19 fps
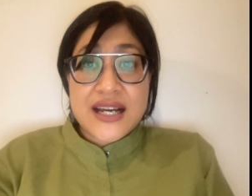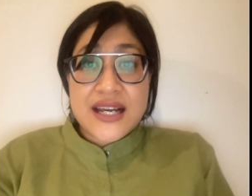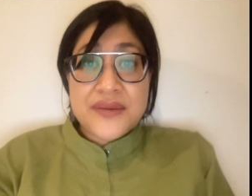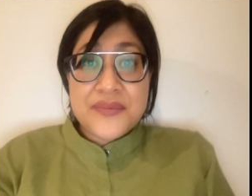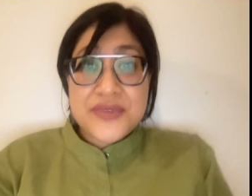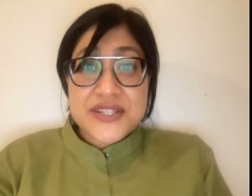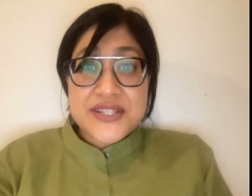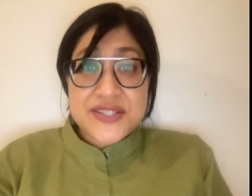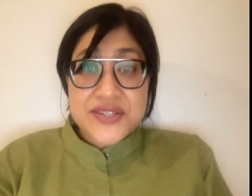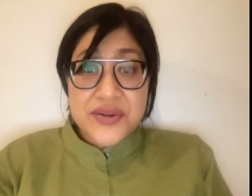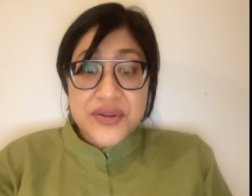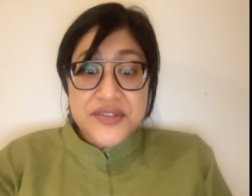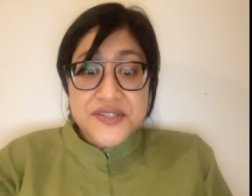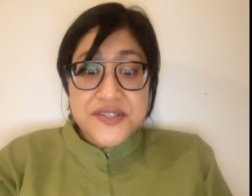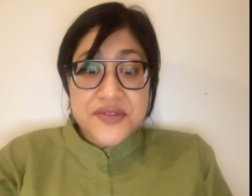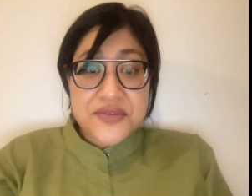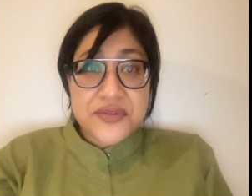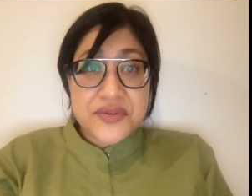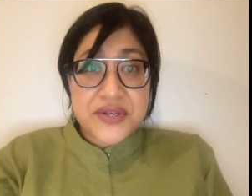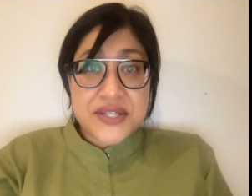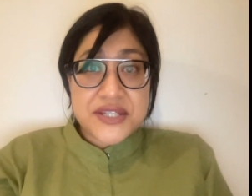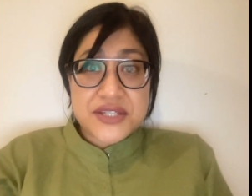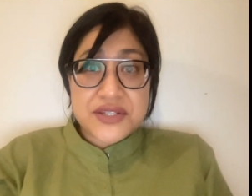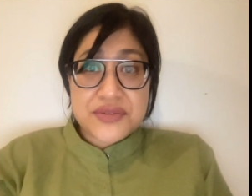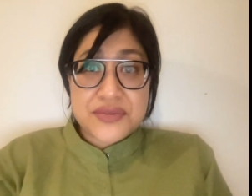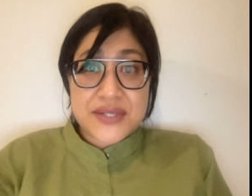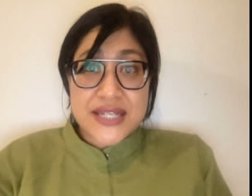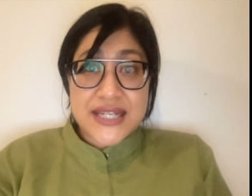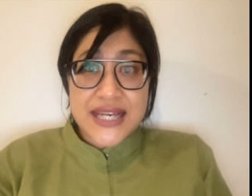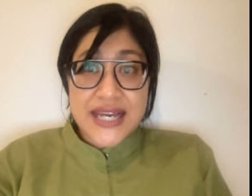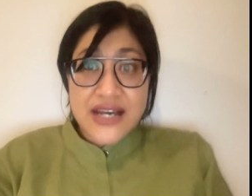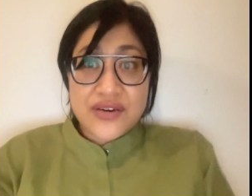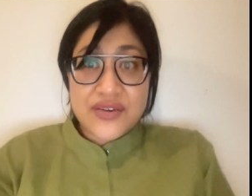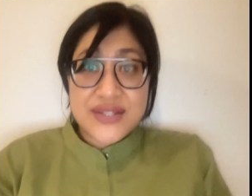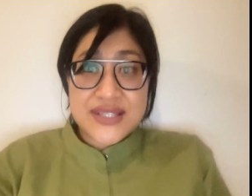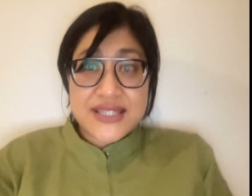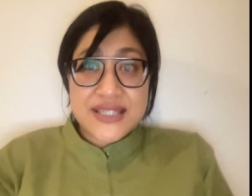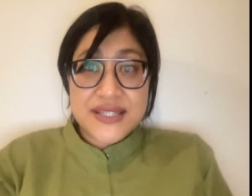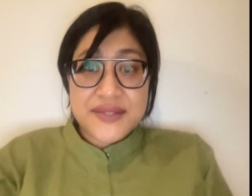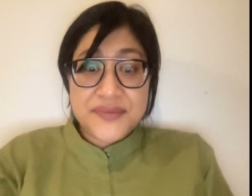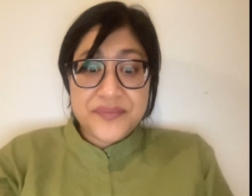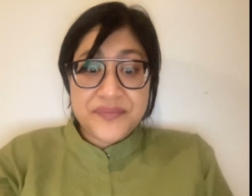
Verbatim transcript: I'm just also going to read out